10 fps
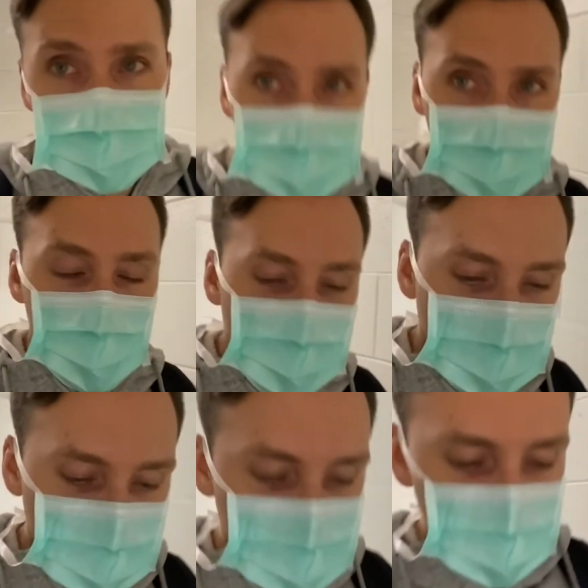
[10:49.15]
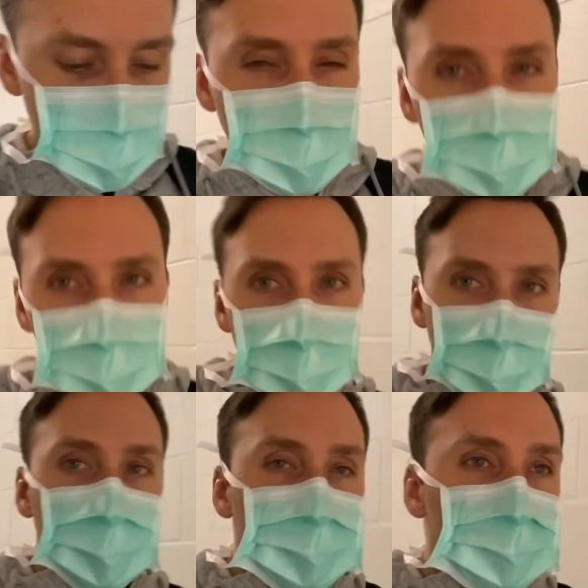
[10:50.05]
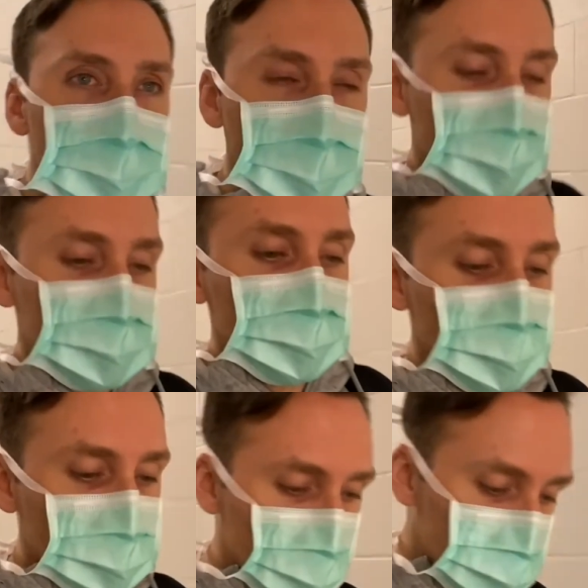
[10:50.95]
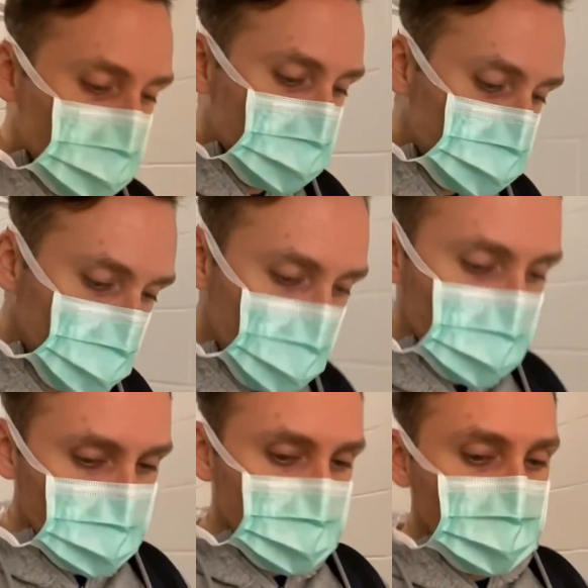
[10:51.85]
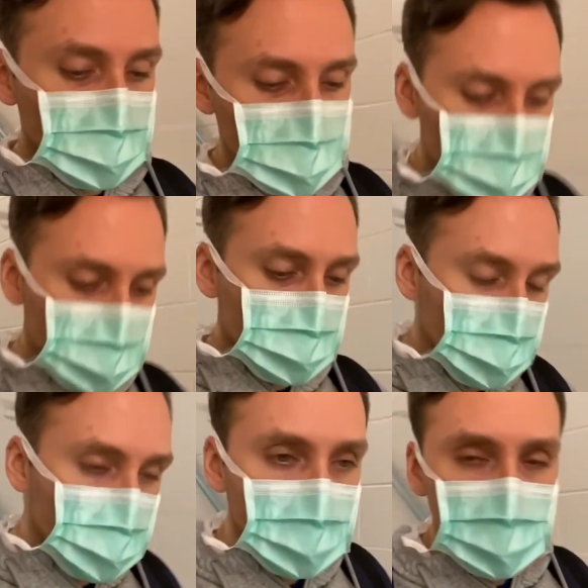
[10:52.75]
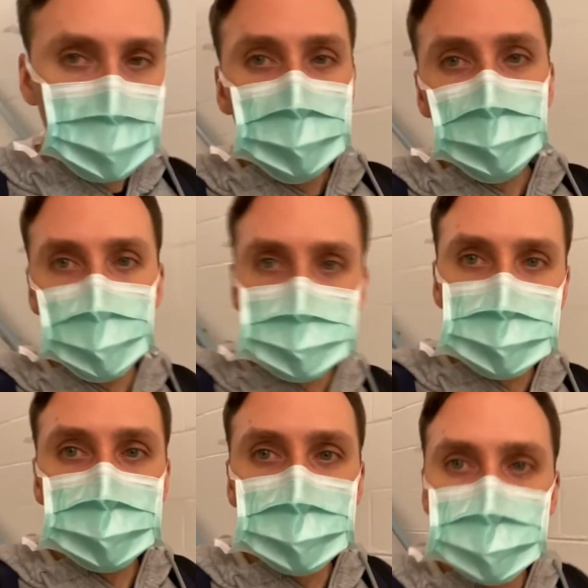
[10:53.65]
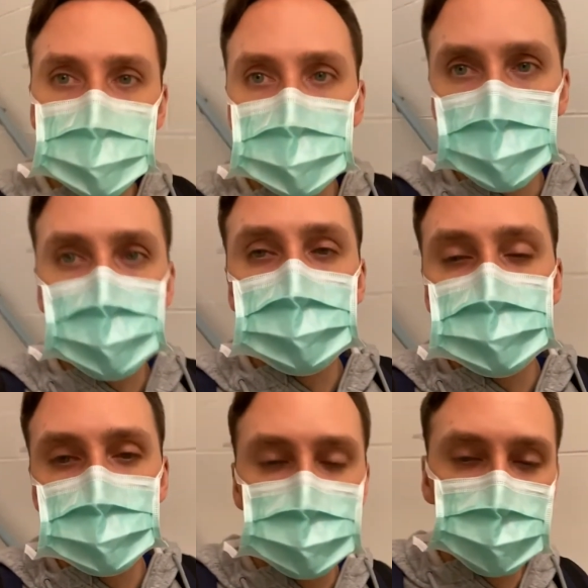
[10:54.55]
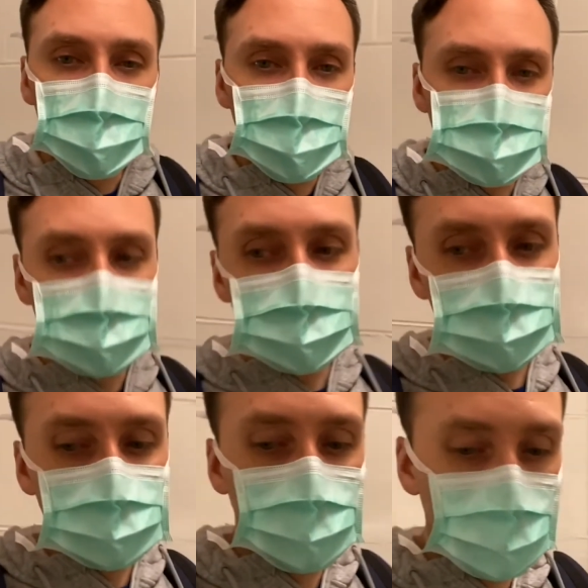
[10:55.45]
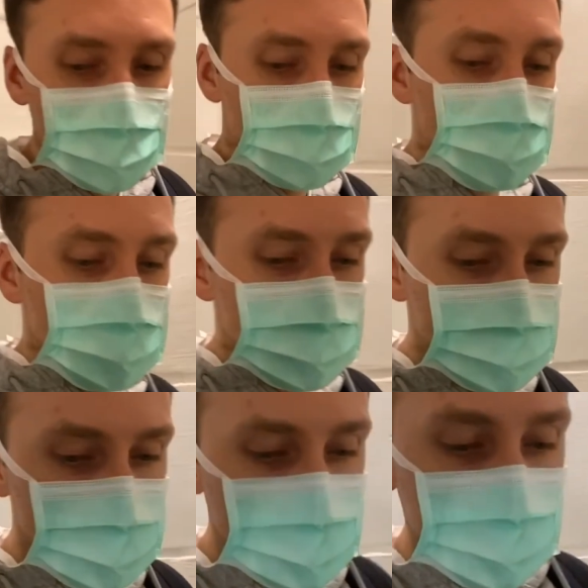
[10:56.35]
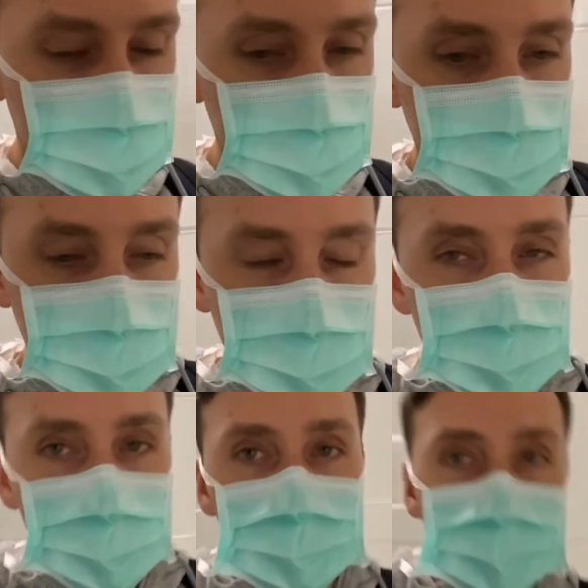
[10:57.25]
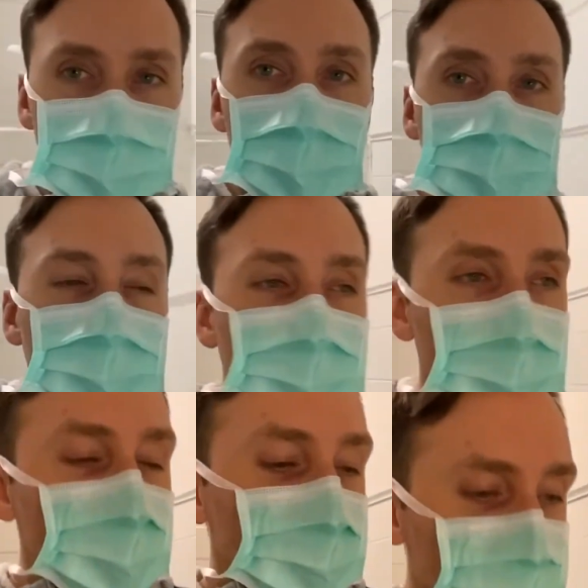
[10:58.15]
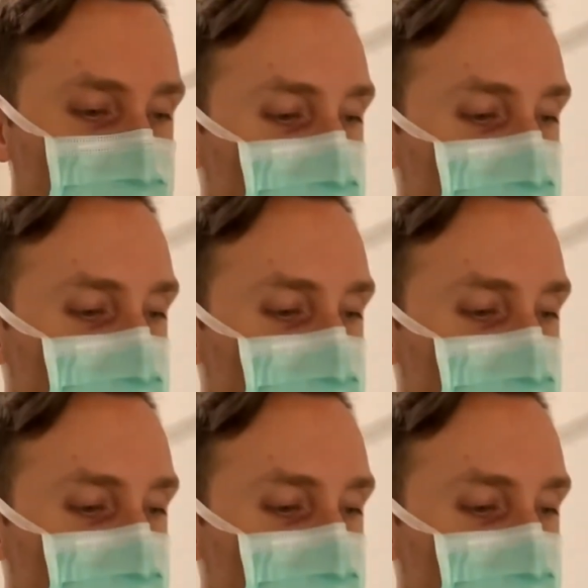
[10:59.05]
And we only did that one case because the other patient was stable, and the case took a little longer than we anticipated. So now I'm going home.